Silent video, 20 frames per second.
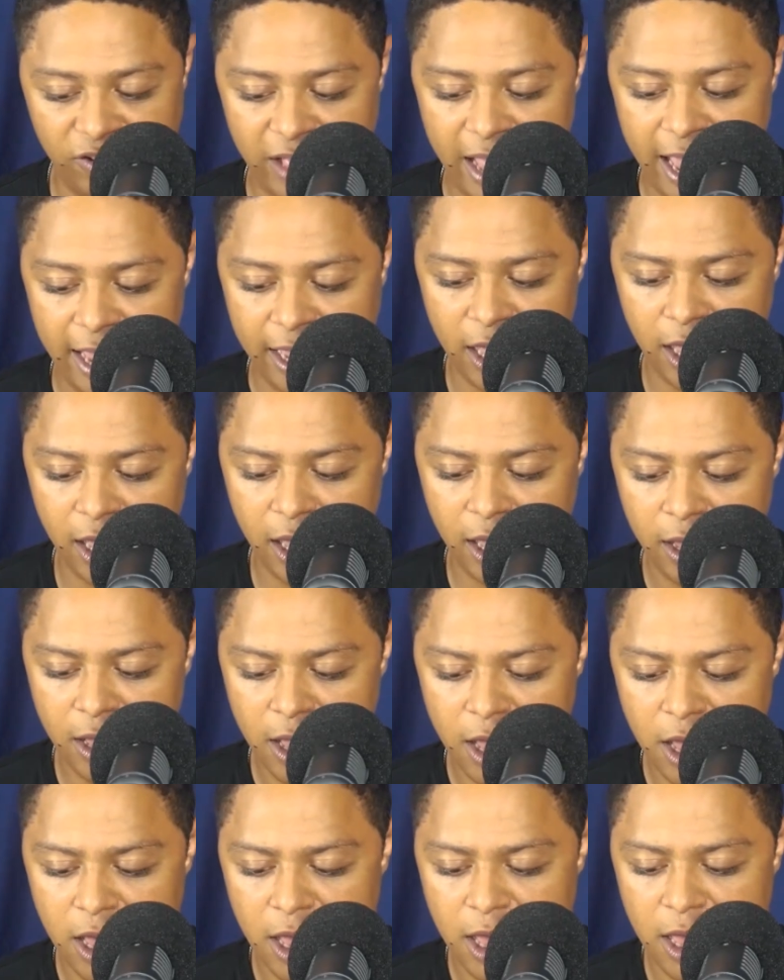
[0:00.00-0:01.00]
like,
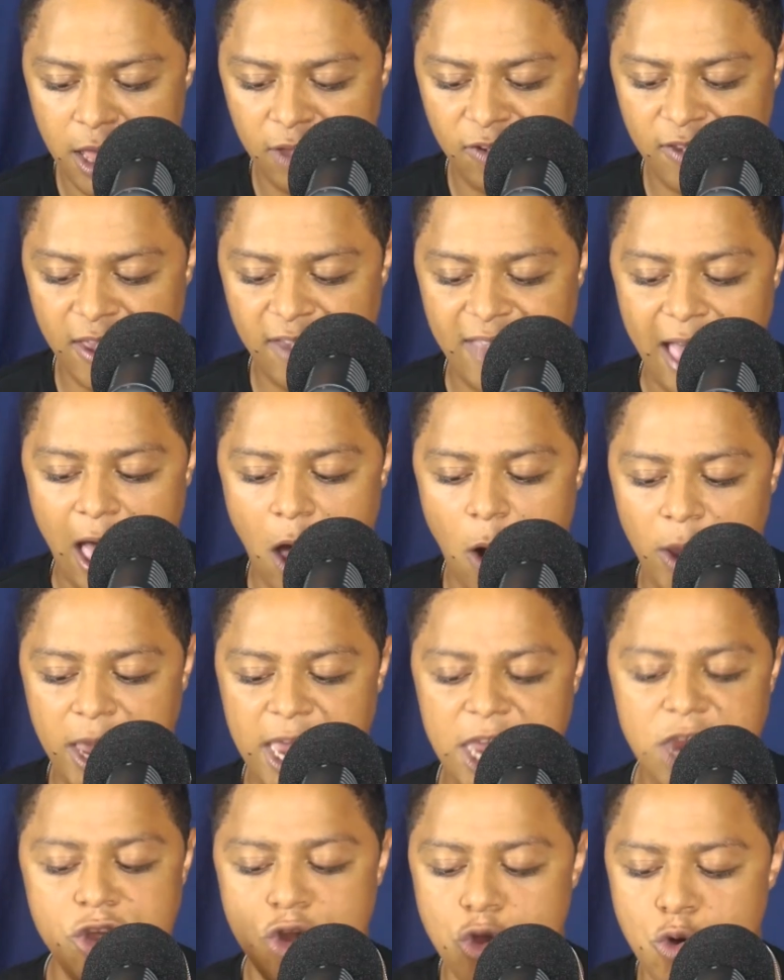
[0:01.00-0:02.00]
says how
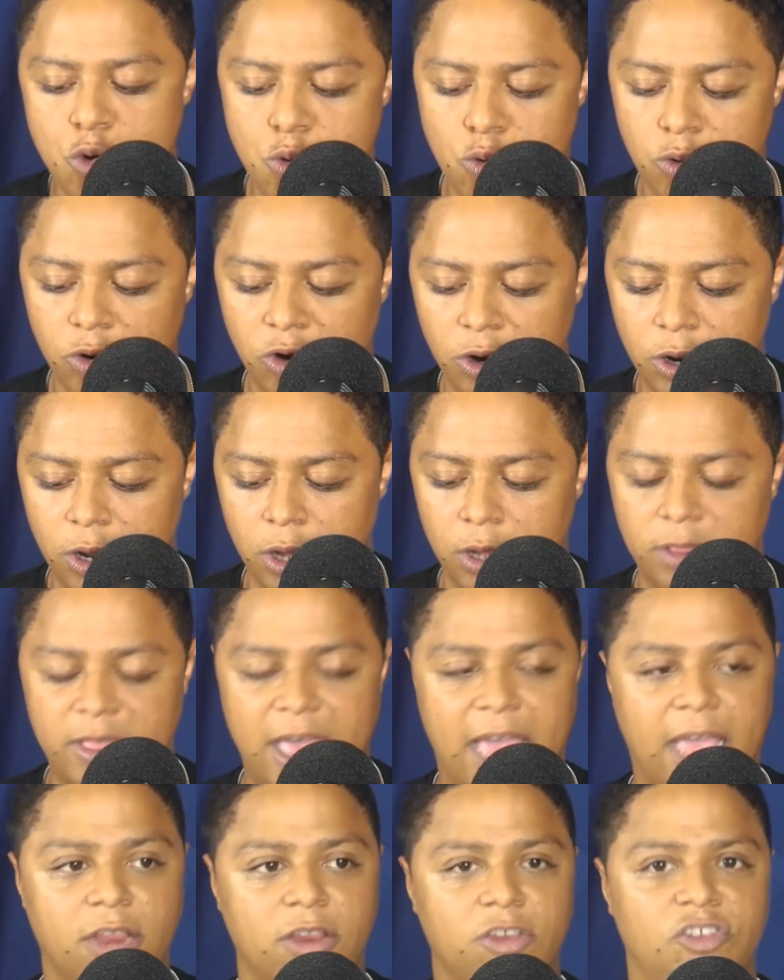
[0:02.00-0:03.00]
he knew
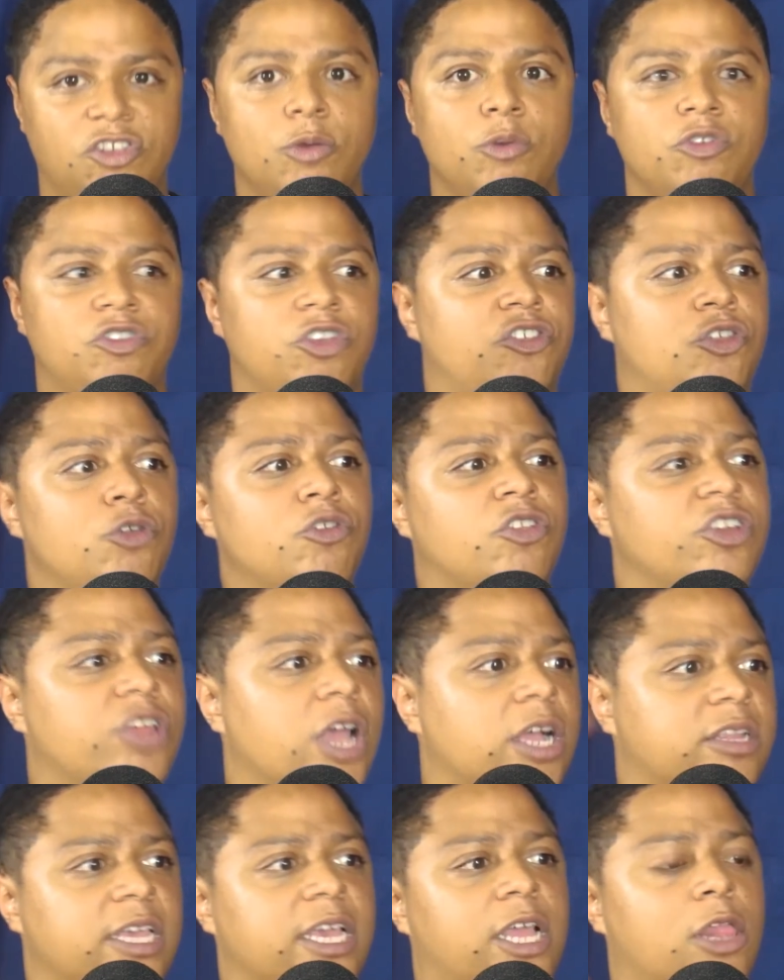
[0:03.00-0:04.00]
that she was just using
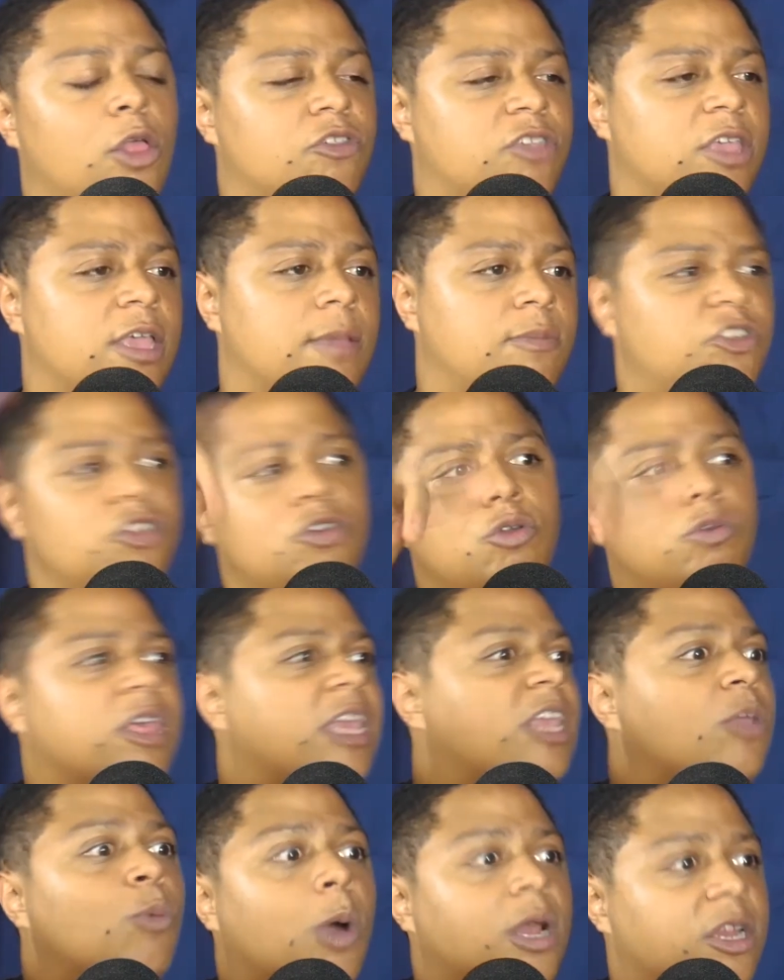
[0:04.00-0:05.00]
Duck to get close to him. She knew that
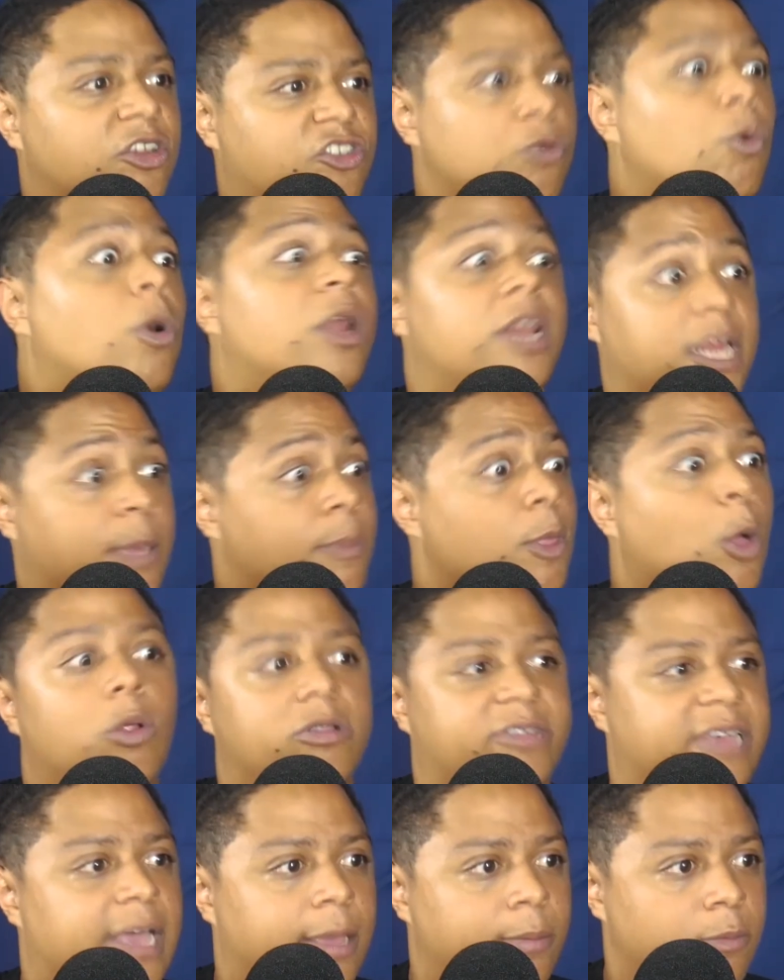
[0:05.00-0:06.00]
she wanted him the whole
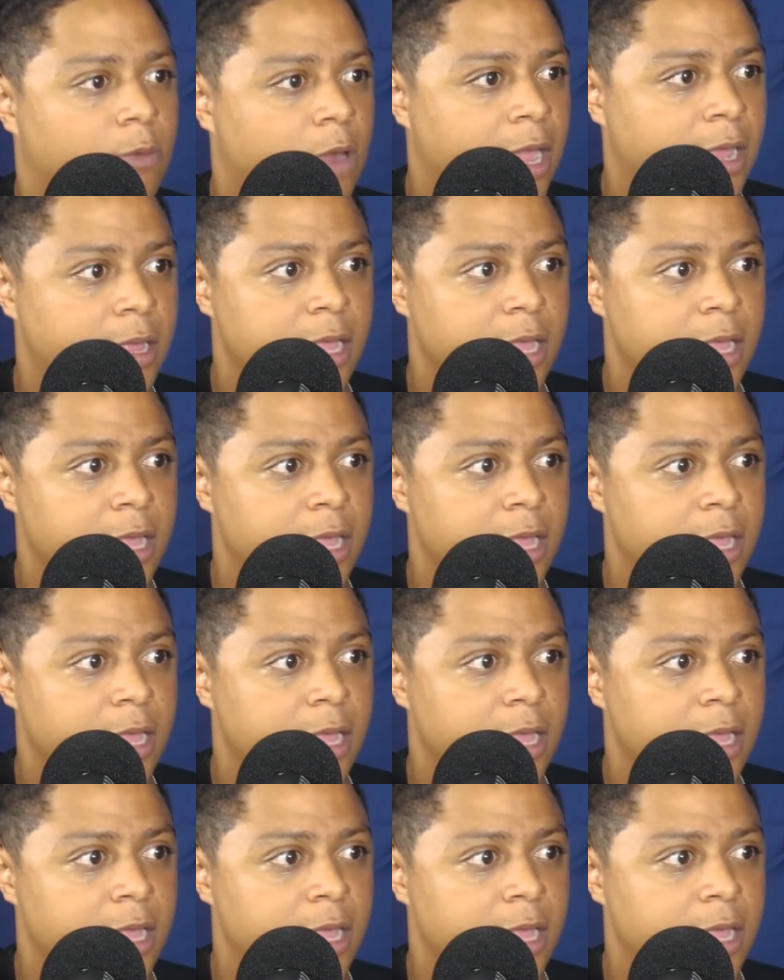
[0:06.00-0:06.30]
time, right?